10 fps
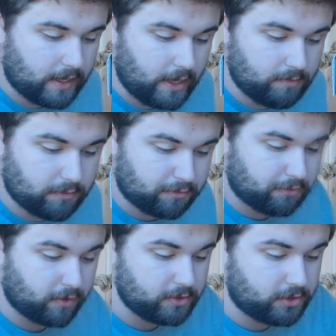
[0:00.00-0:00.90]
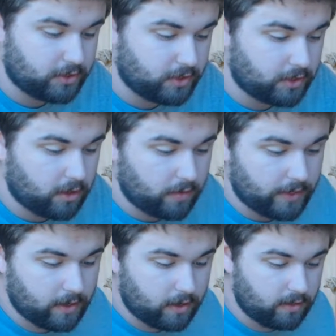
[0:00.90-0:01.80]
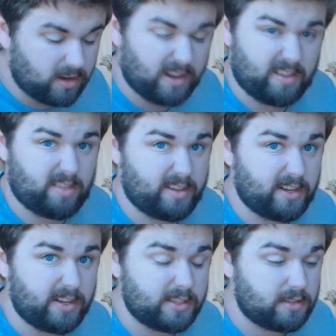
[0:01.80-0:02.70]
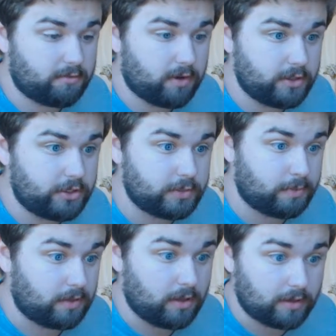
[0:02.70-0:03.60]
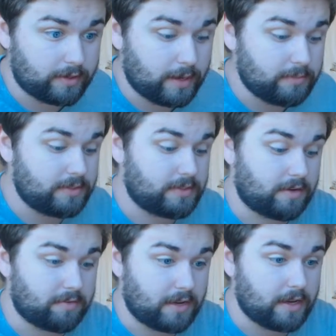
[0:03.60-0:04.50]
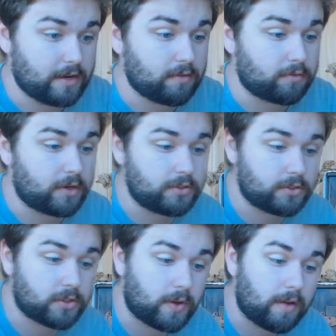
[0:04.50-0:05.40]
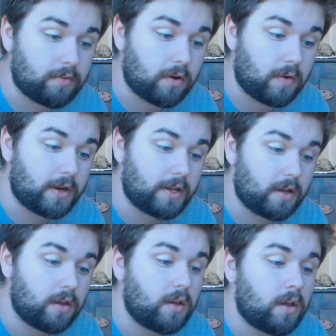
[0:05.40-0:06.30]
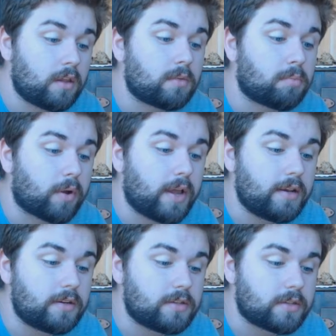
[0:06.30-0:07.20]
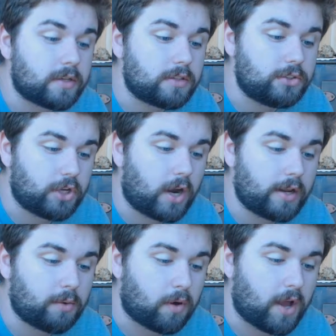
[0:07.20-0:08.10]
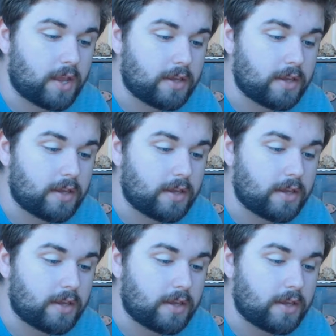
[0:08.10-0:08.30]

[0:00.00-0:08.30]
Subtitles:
got kind of a French thing going on. I think it's French. It's been a long time since I've taken French, so I have no idea. The brand is Johnnie,